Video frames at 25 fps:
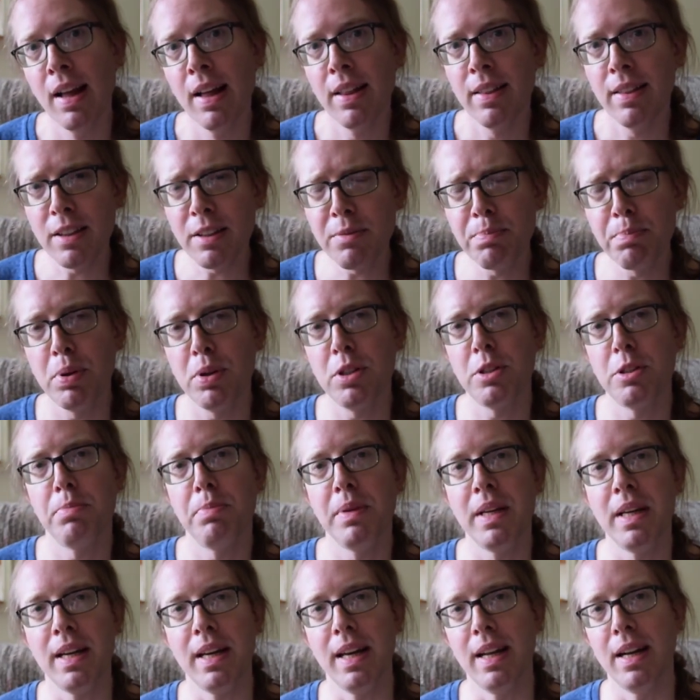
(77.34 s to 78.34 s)
This puts
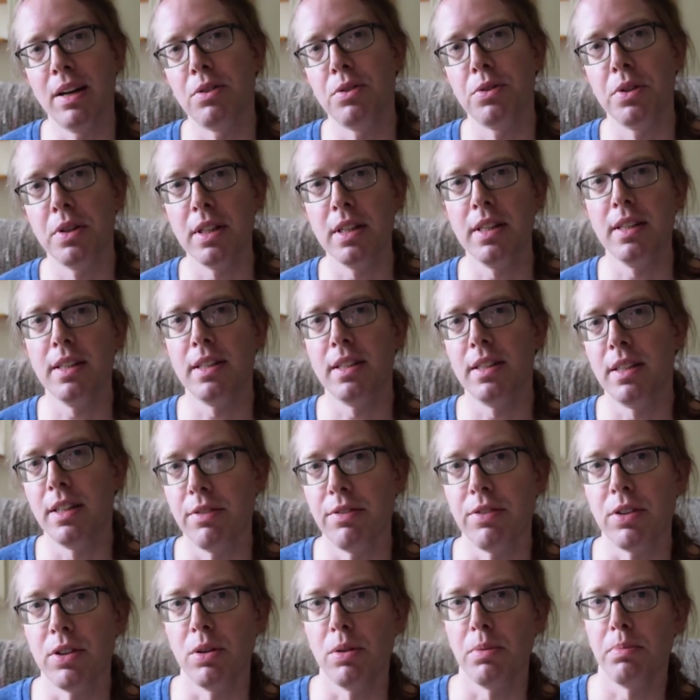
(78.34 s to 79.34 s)
me in a really
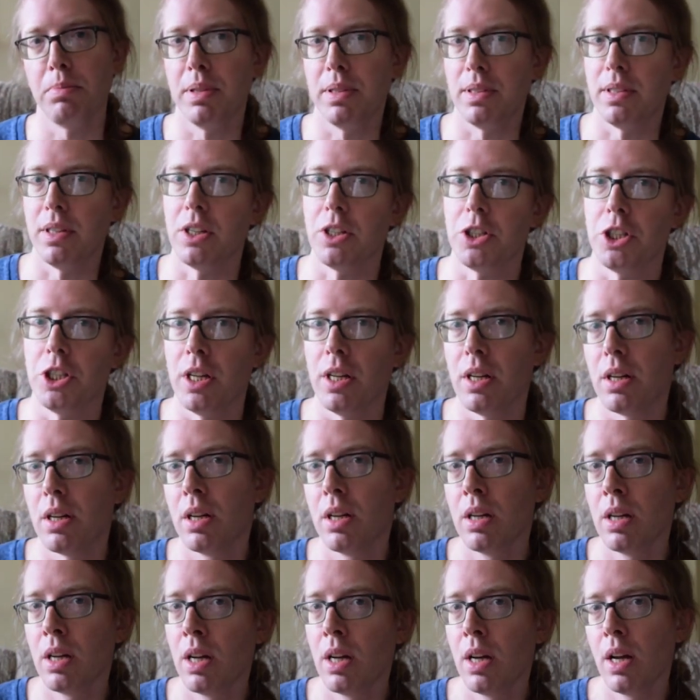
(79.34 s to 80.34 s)
difficult position.
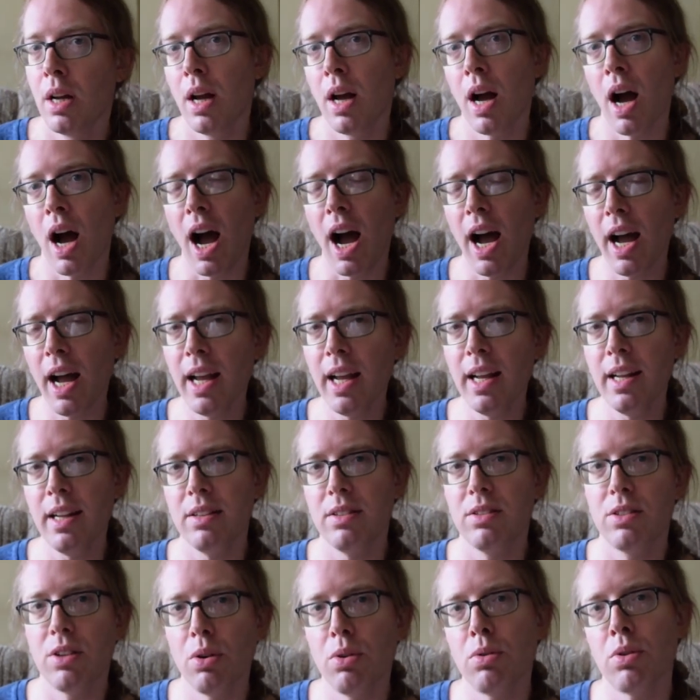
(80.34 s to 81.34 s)
I
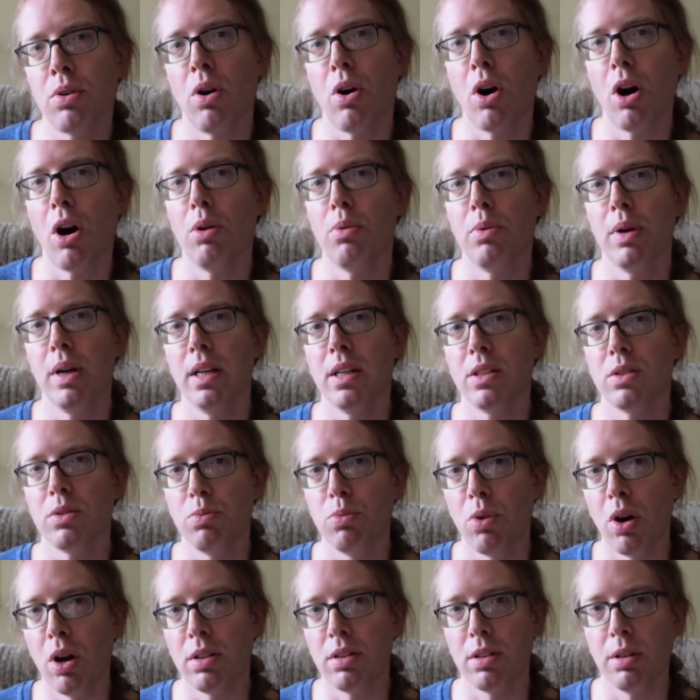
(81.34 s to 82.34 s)
don't always
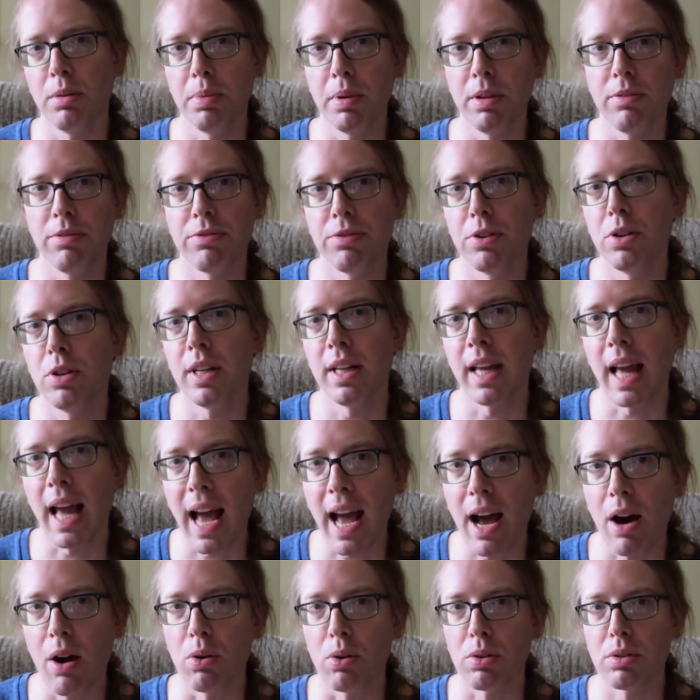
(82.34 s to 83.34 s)
want to be fully
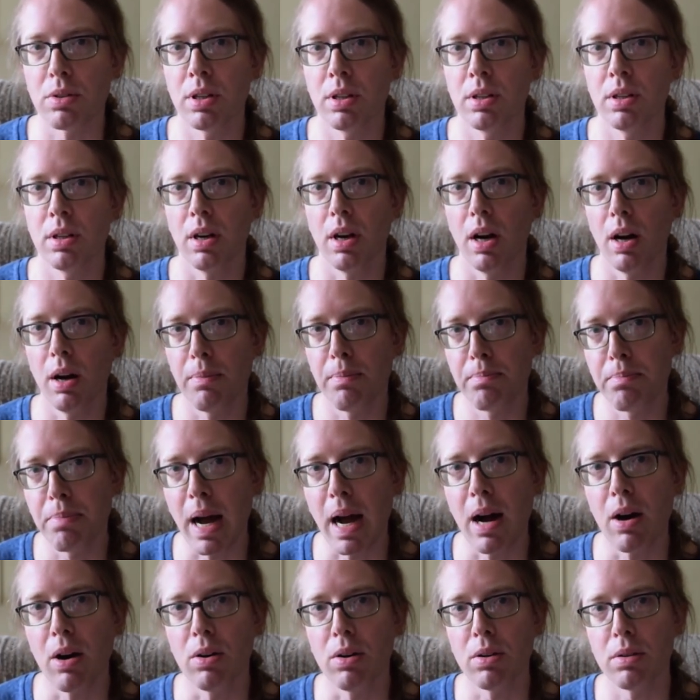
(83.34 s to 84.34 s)
out
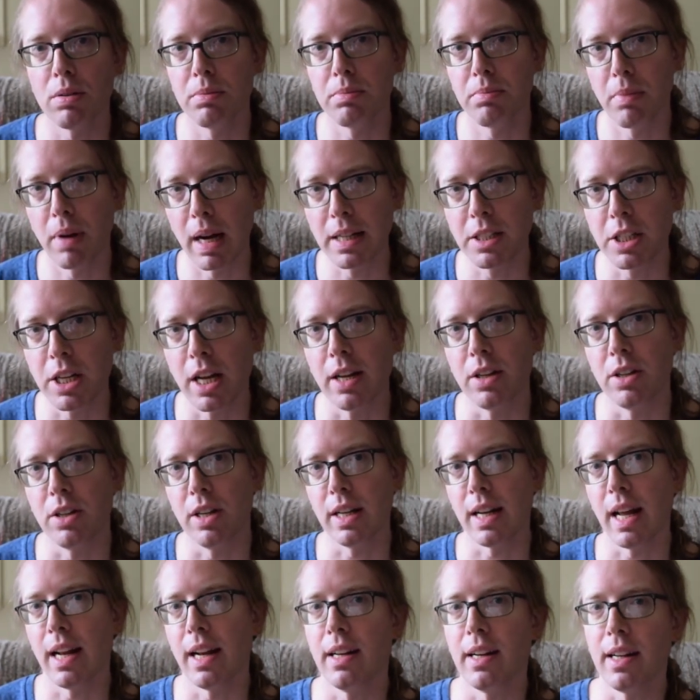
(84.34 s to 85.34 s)
about my gender
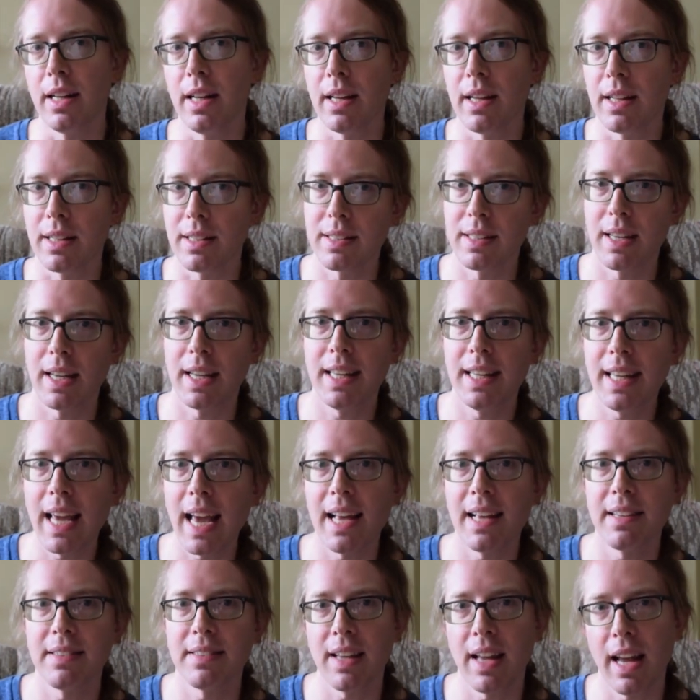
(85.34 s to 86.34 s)
identity. It's like,
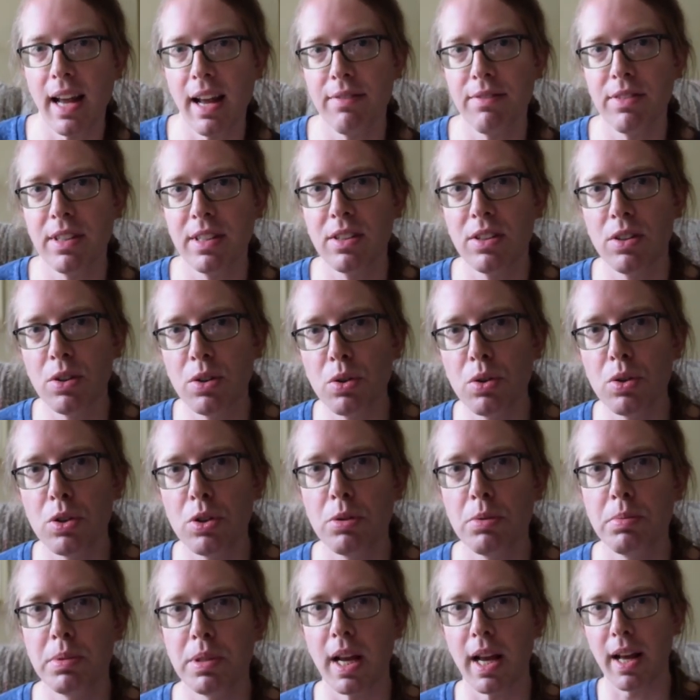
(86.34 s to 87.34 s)
yes, I have this
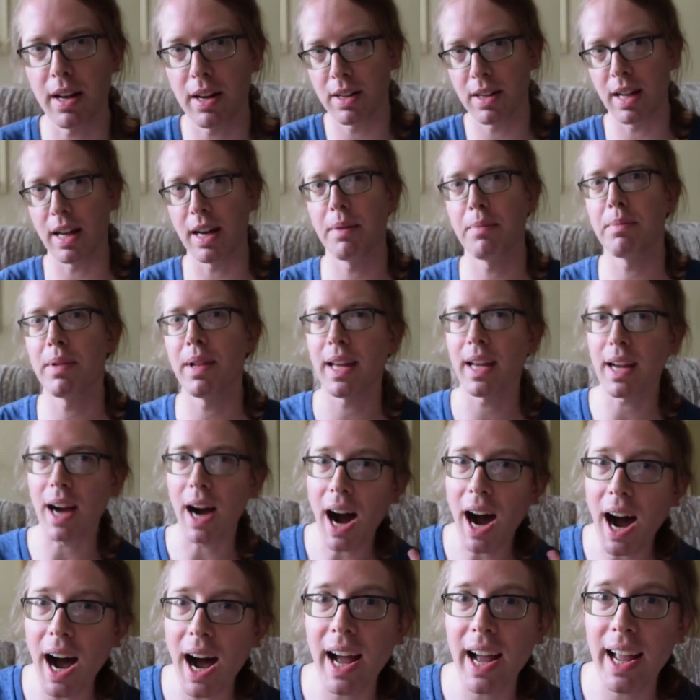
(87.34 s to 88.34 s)
YouTube channel and I'm like,
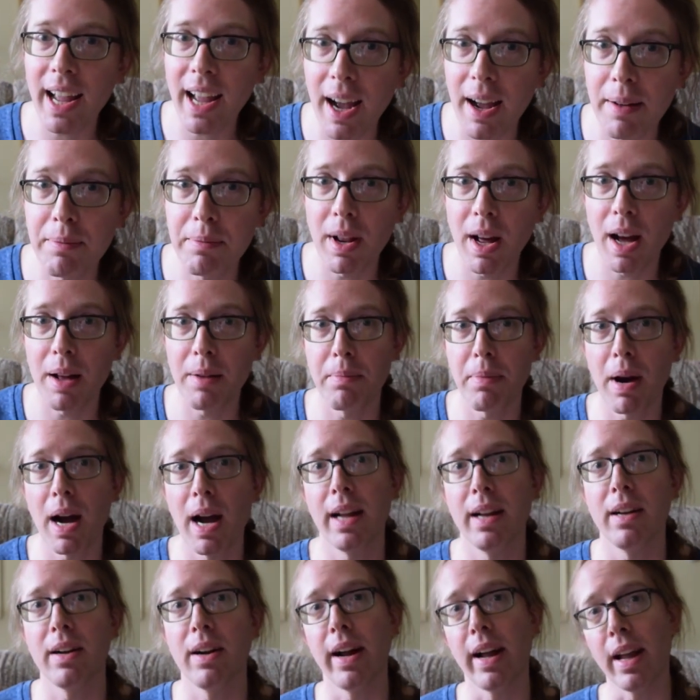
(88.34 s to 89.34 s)
hi, I'm
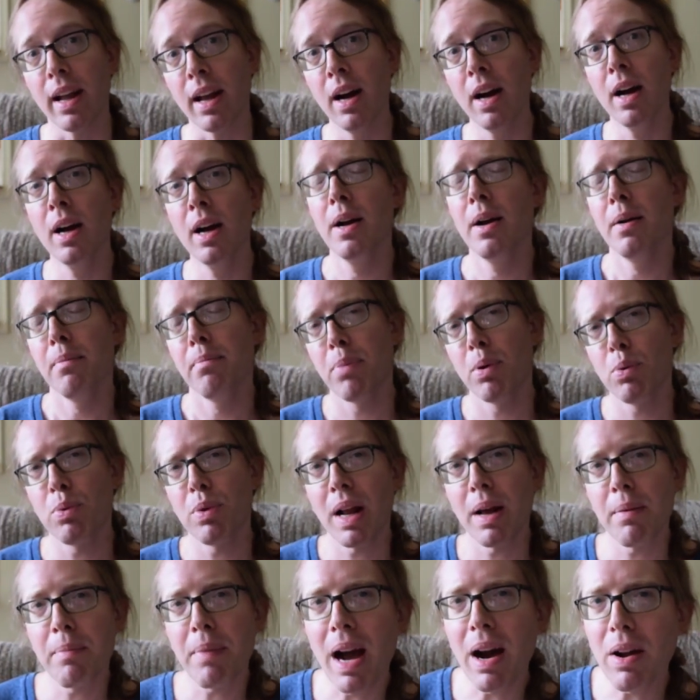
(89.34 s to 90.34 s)
non-binary. But
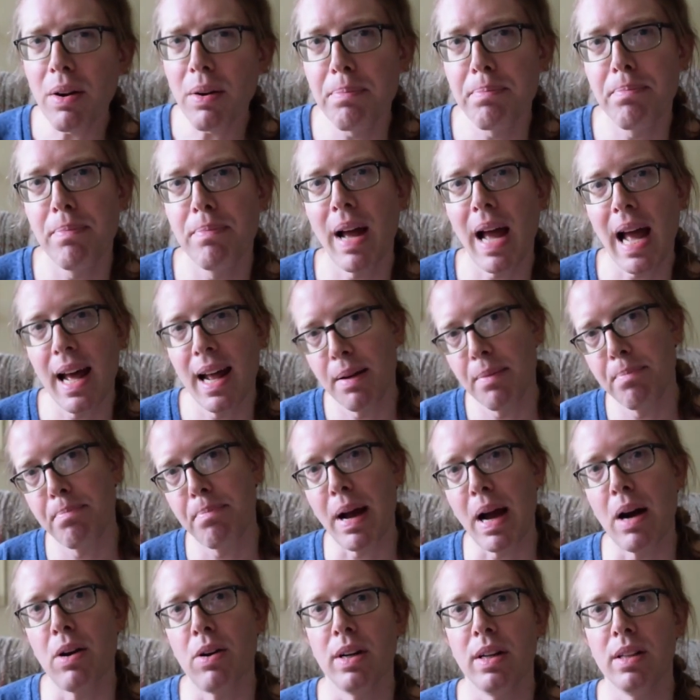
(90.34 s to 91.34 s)
when I'm out and
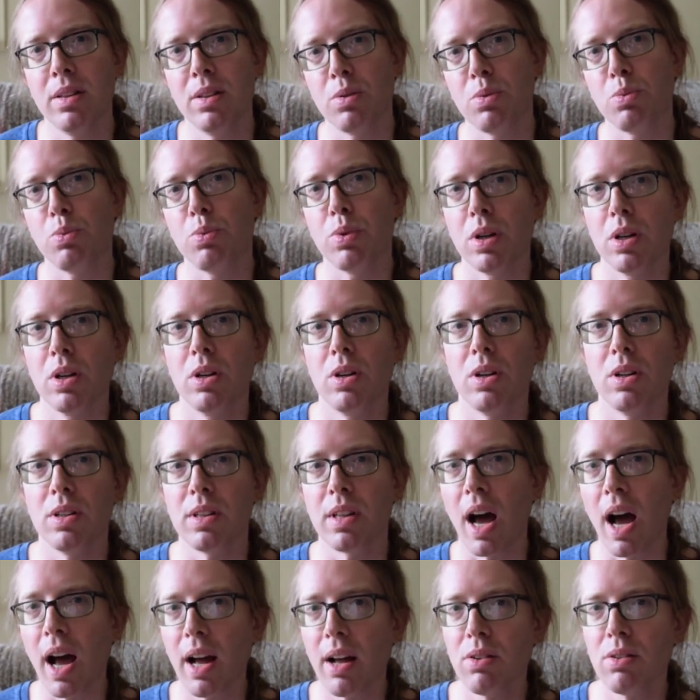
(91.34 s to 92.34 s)
about in the
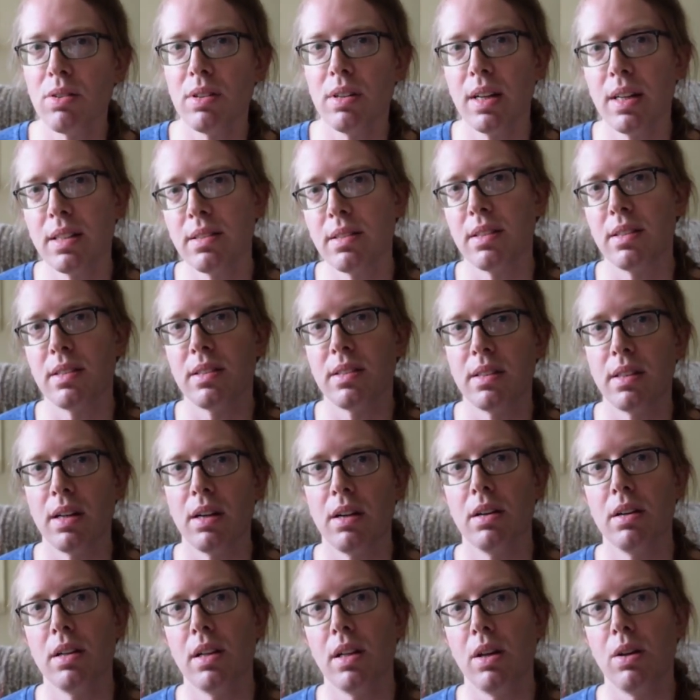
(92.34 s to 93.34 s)
world, I don't
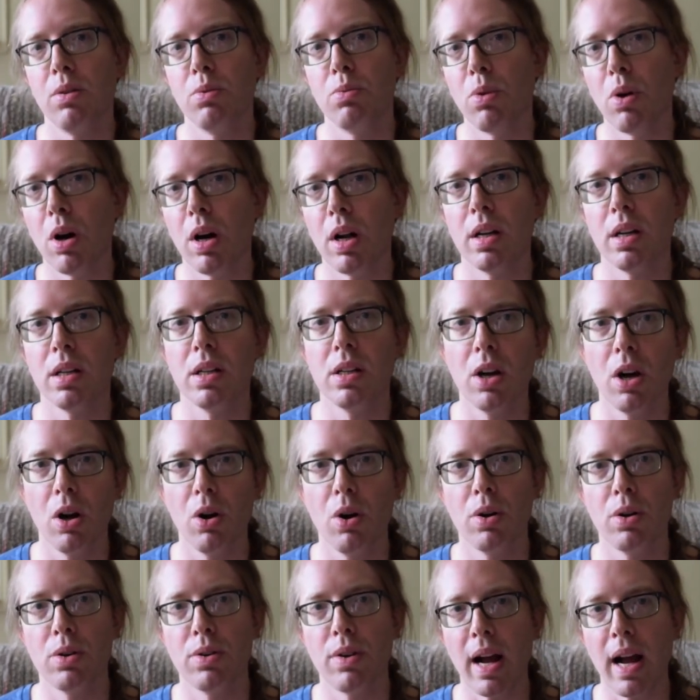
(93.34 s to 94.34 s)
necessarily want to
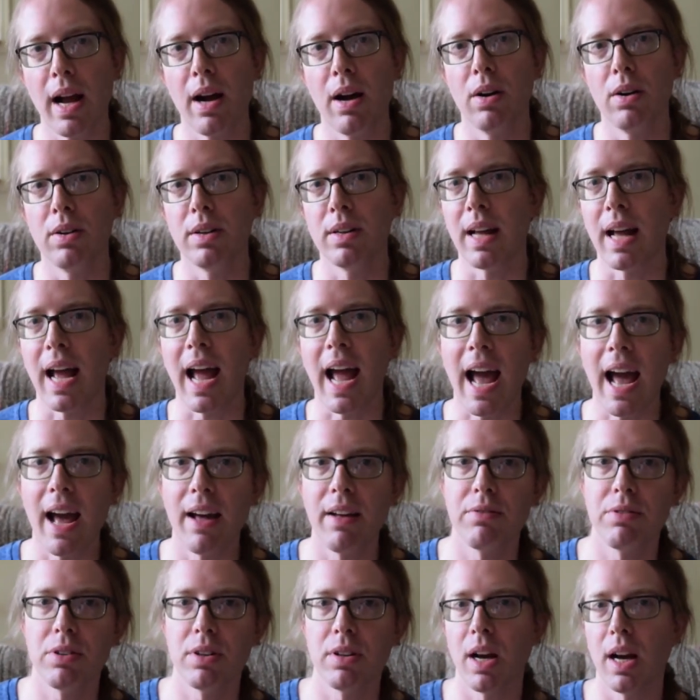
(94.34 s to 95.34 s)
go around
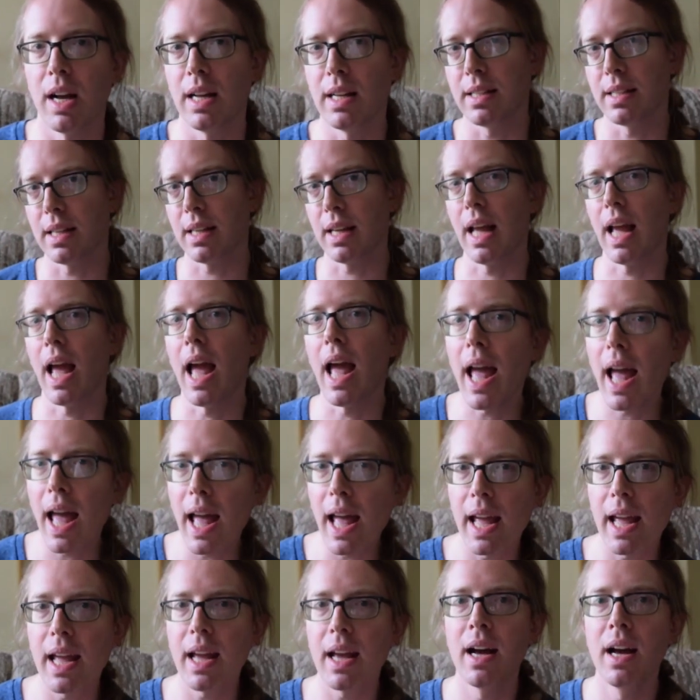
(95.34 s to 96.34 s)
advertising,
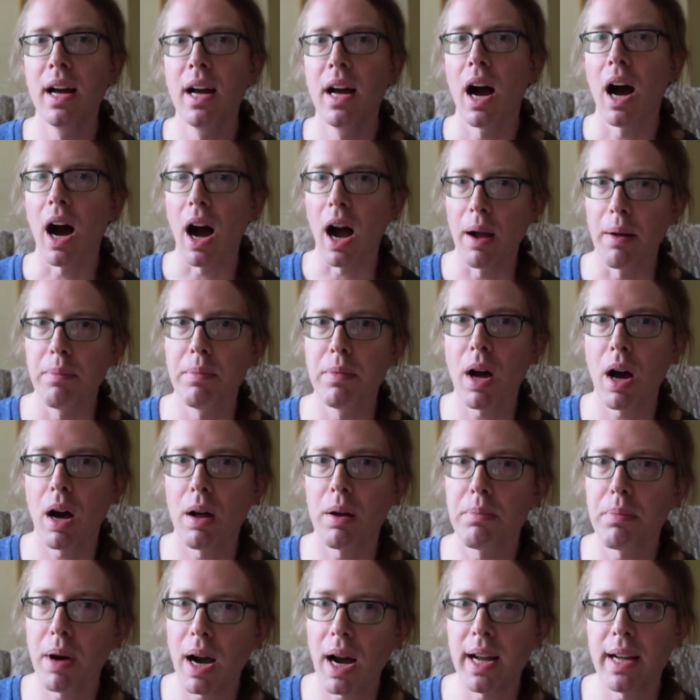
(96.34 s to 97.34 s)
hey, I'm
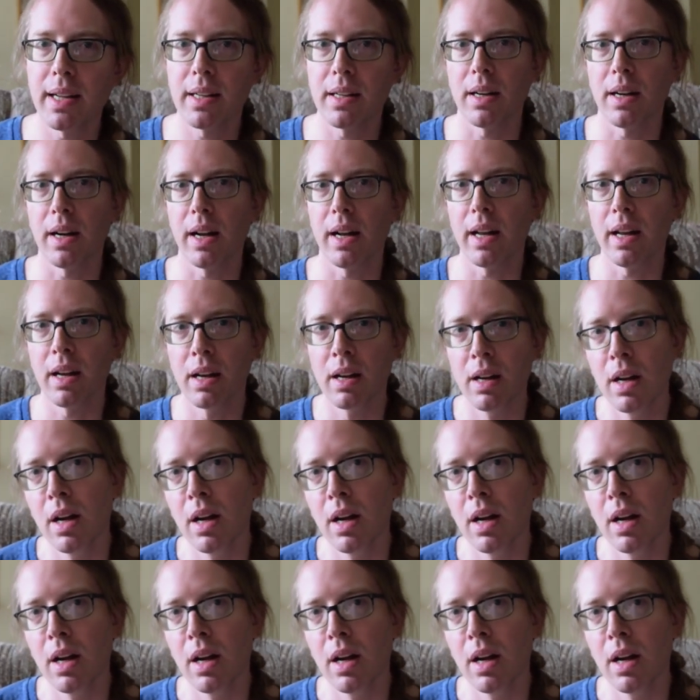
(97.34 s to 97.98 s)
non-binary.